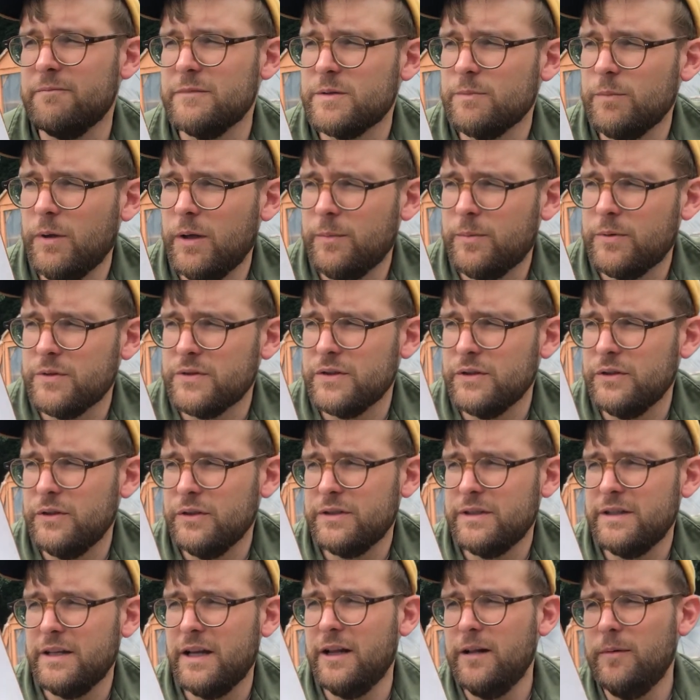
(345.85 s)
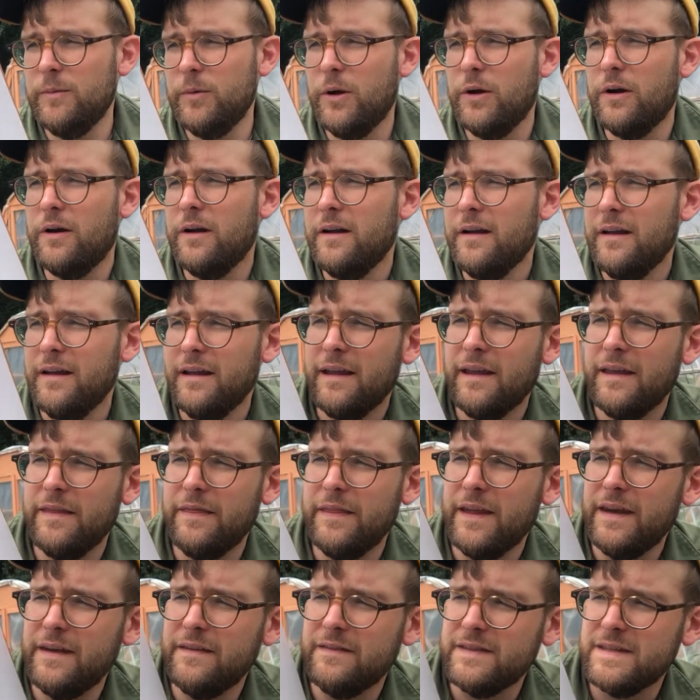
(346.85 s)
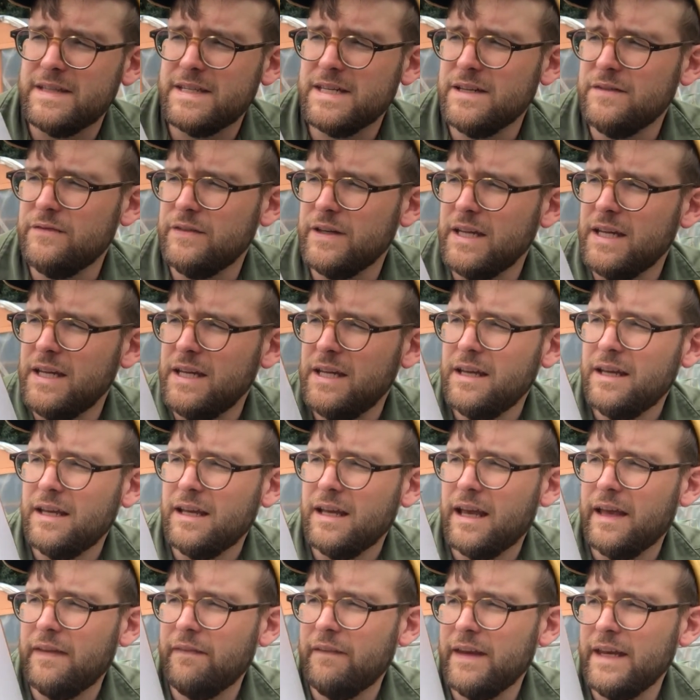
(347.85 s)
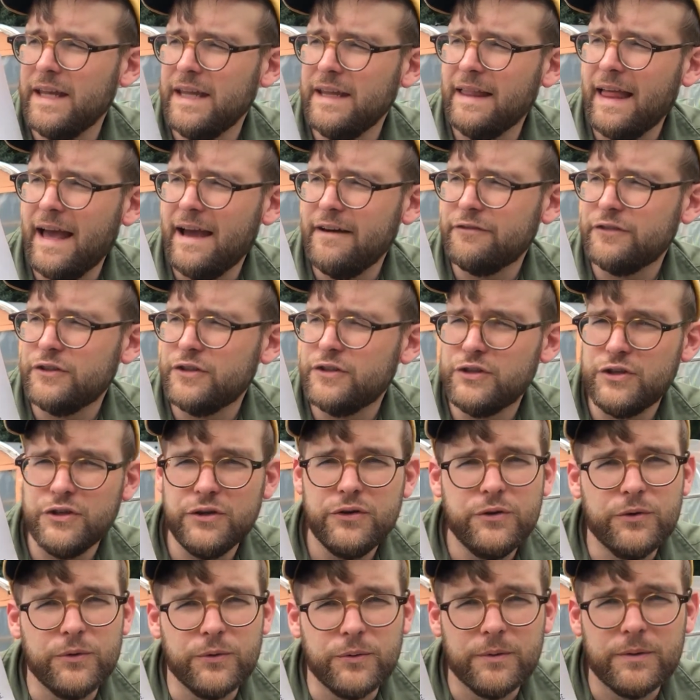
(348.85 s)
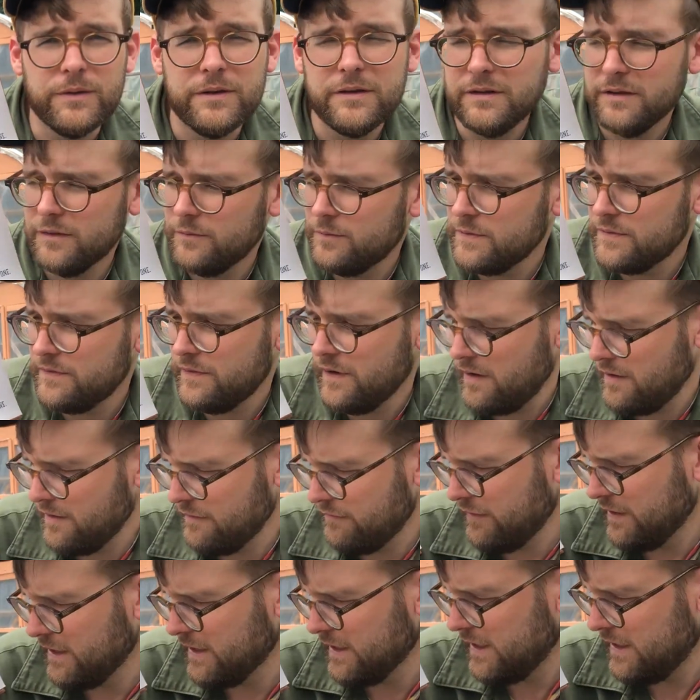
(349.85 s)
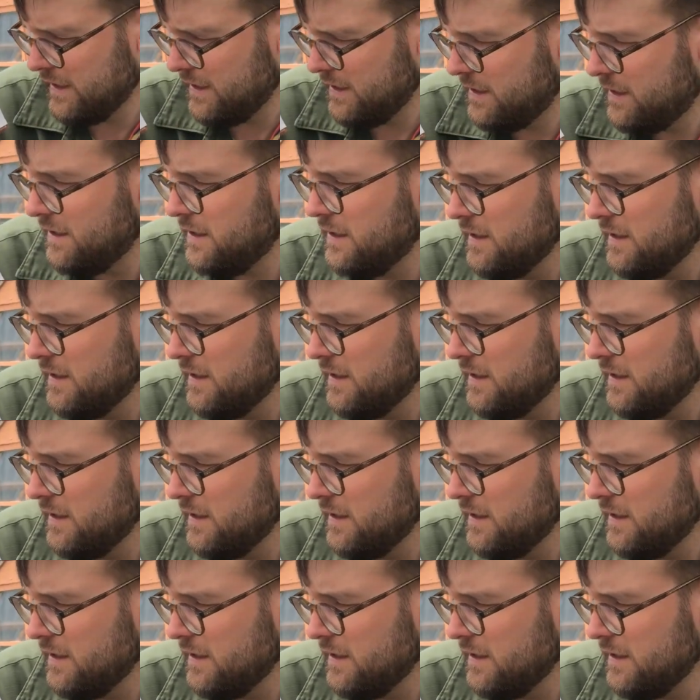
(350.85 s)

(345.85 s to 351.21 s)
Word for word: The small person looked at Elmore, and then at the TV, and then he laughed too. It was very funny.